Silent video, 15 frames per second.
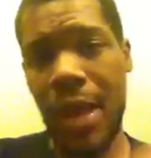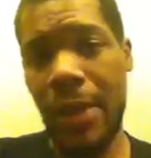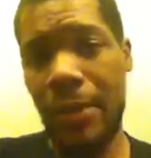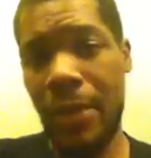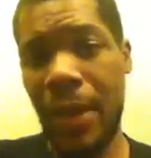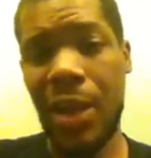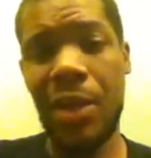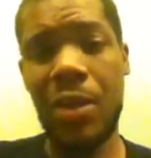had
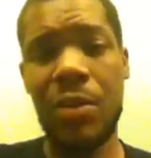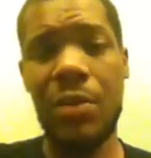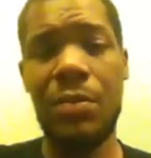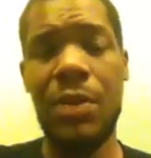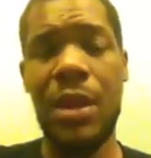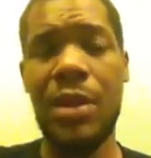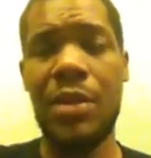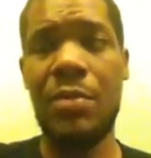Matthew
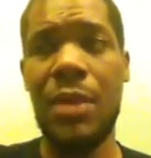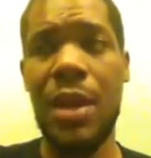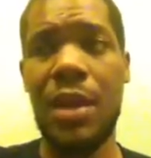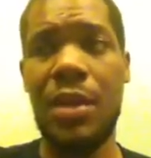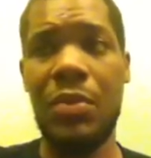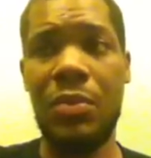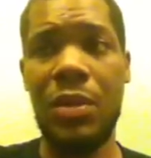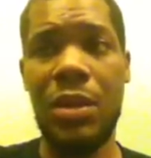
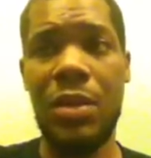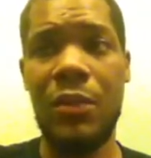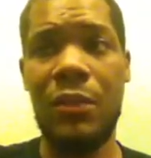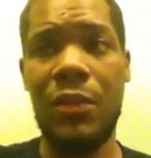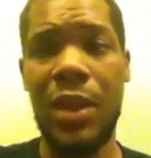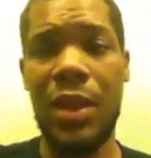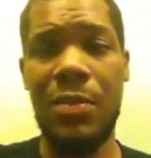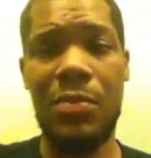Macklin winning the
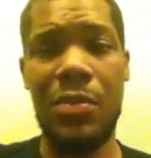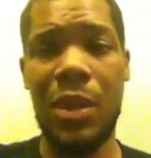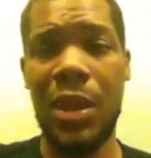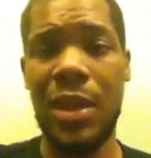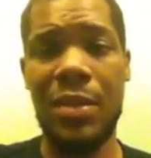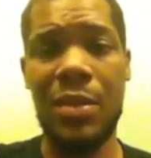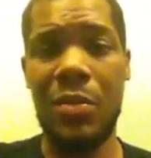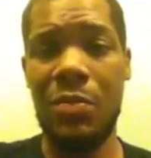fight. I
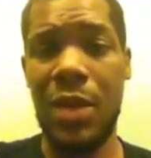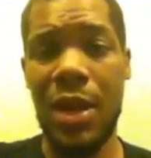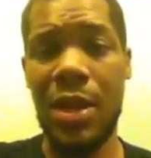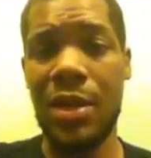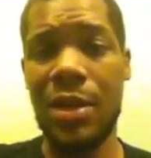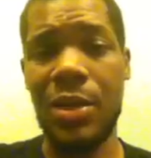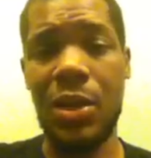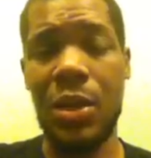probably have to go
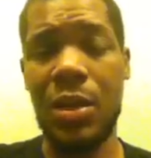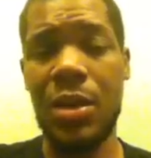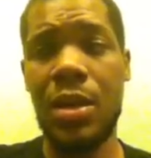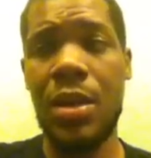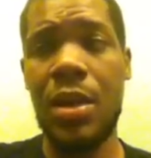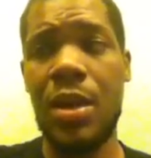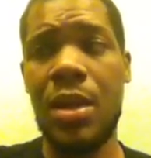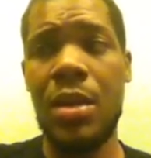back and look.
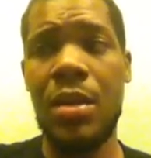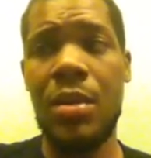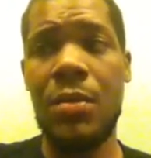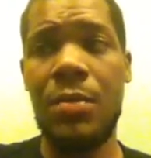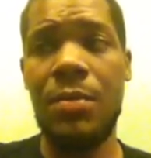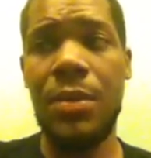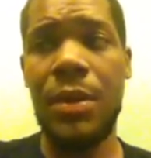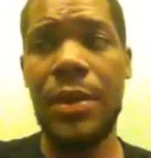
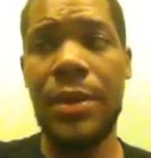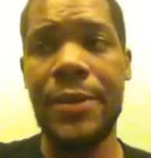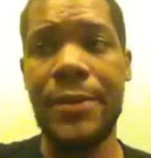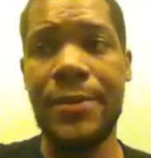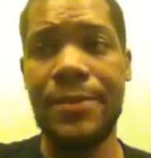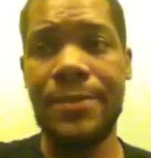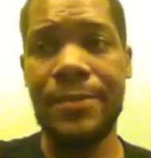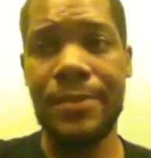But